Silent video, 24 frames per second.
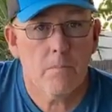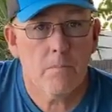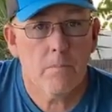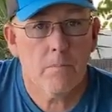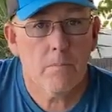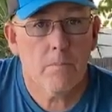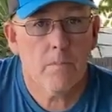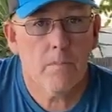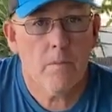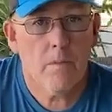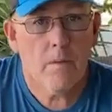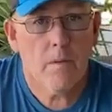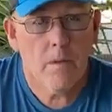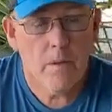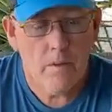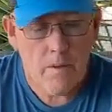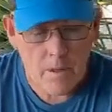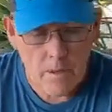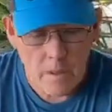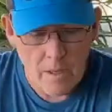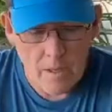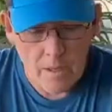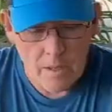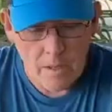sure what kind of
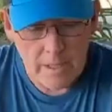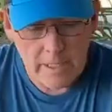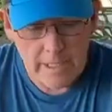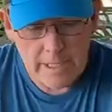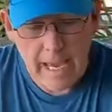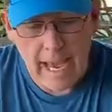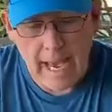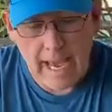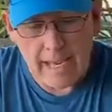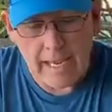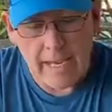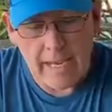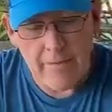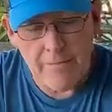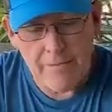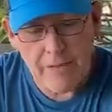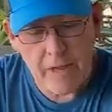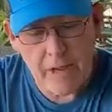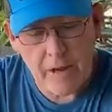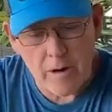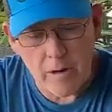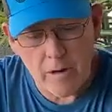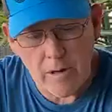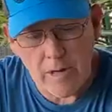signs. Yeah, if
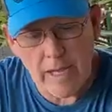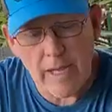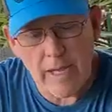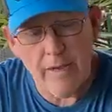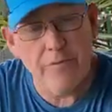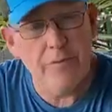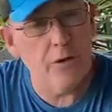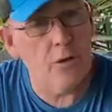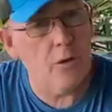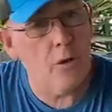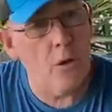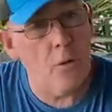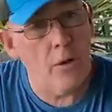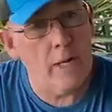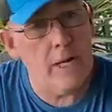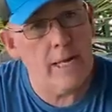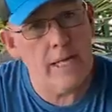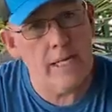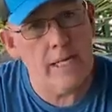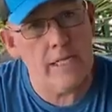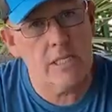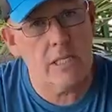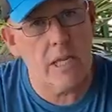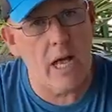they're if they're going
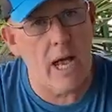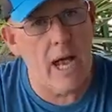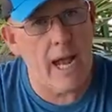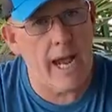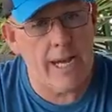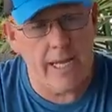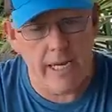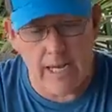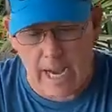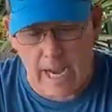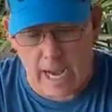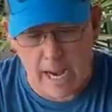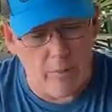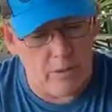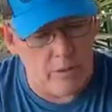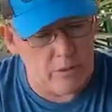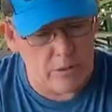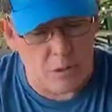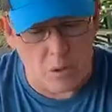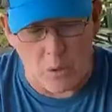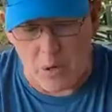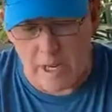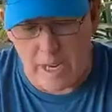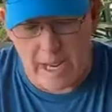inside, I would
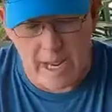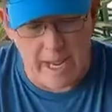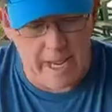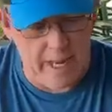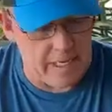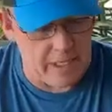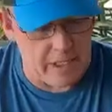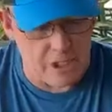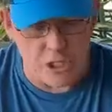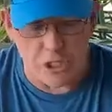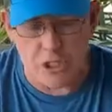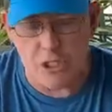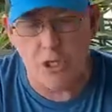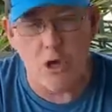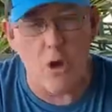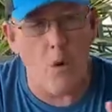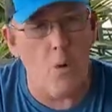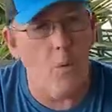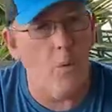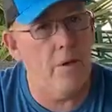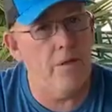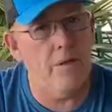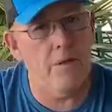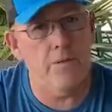go ahead and just go
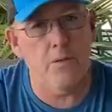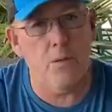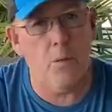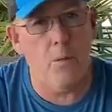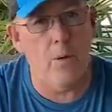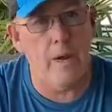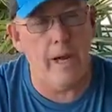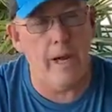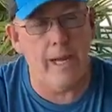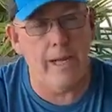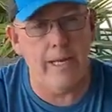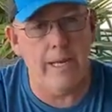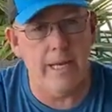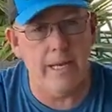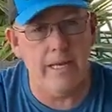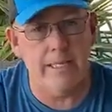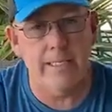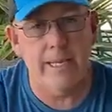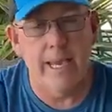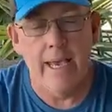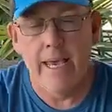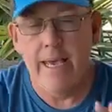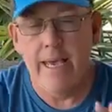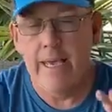with it the way it is.
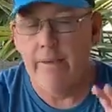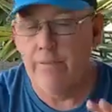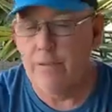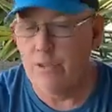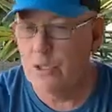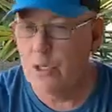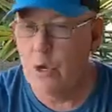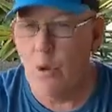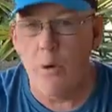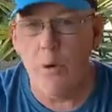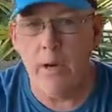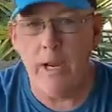If it's going